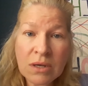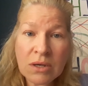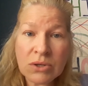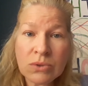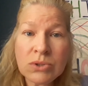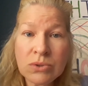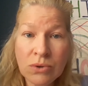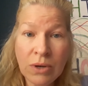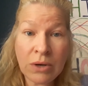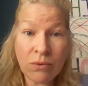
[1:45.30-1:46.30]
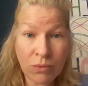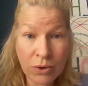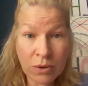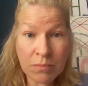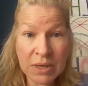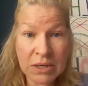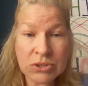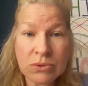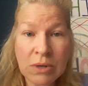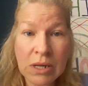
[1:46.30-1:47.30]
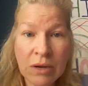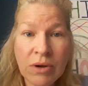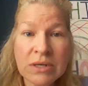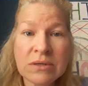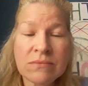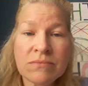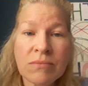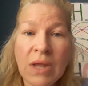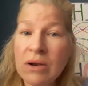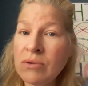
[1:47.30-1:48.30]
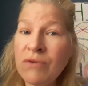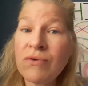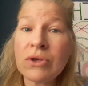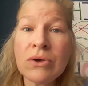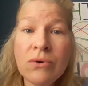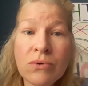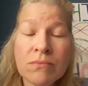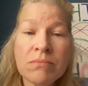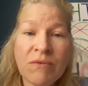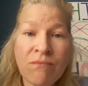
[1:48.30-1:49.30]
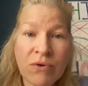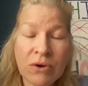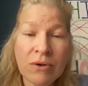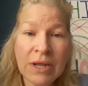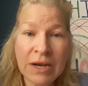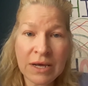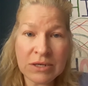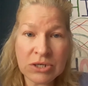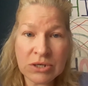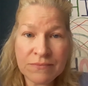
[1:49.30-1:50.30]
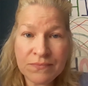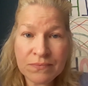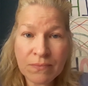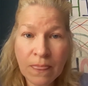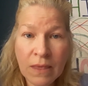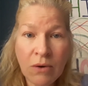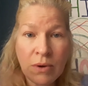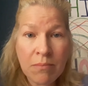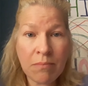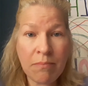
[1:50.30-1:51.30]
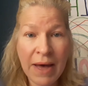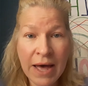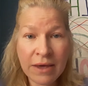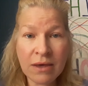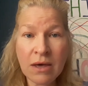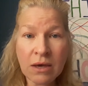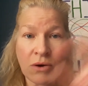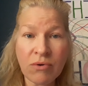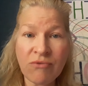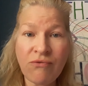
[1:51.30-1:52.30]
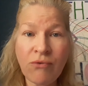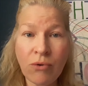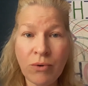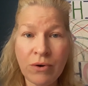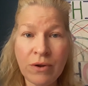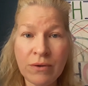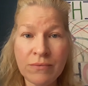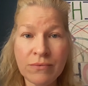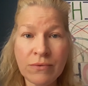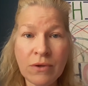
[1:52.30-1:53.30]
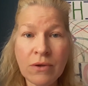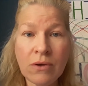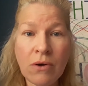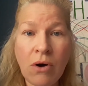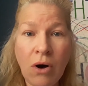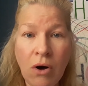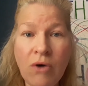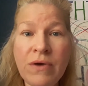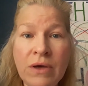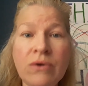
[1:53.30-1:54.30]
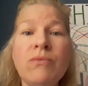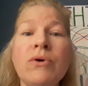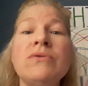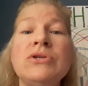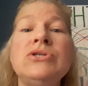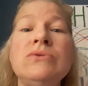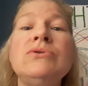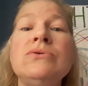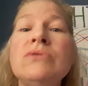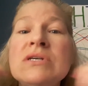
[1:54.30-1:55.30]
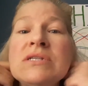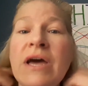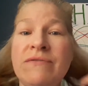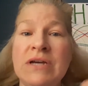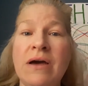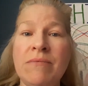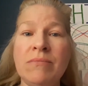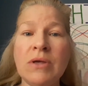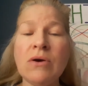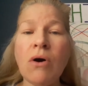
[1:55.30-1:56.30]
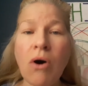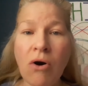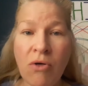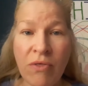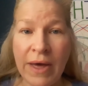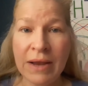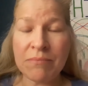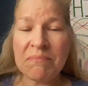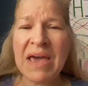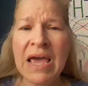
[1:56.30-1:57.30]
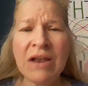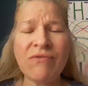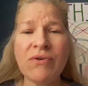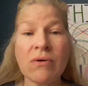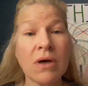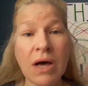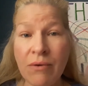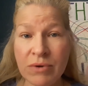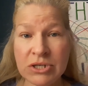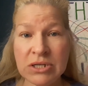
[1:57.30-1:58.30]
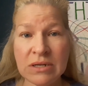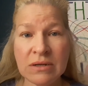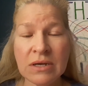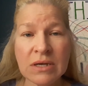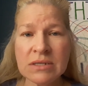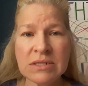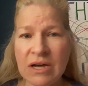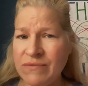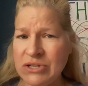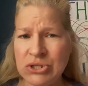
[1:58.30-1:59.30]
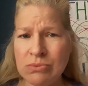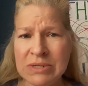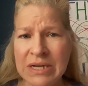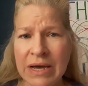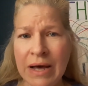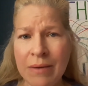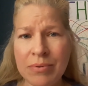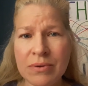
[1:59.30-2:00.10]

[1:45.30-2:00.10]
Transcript: you do your inner work because you clear it, not only for you, but for your lineage, going back, going forward. All the inner work that you do this lifetime, all that painful, gut-wrenching stuff that you dig up,